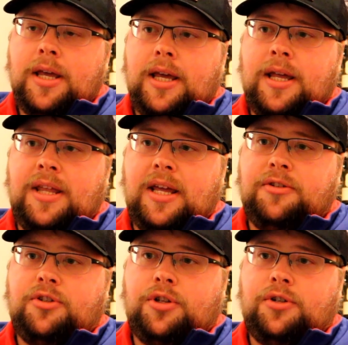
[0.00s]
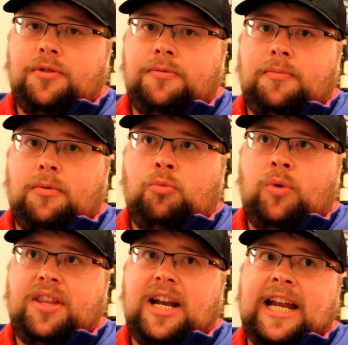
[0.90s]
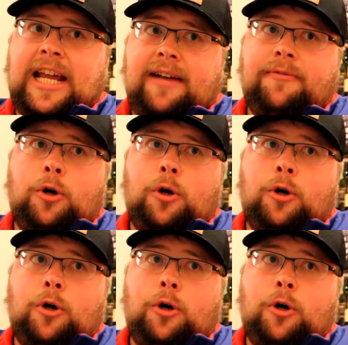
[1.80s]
And then, so there's one that I have